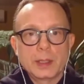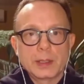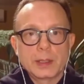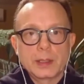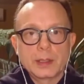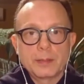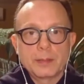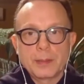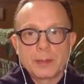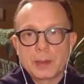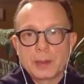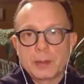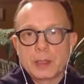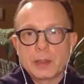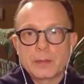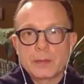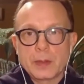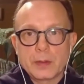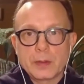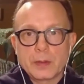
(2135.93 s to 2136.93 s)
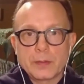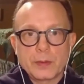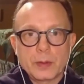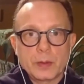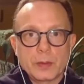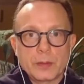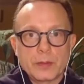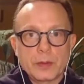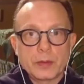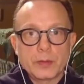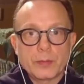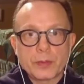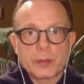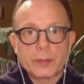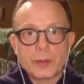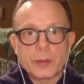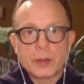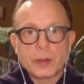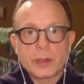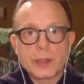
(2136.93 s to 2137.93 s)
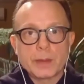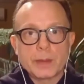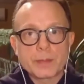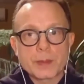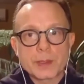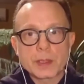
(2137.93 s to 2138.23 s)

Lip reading: maybe even a few of you from Europe,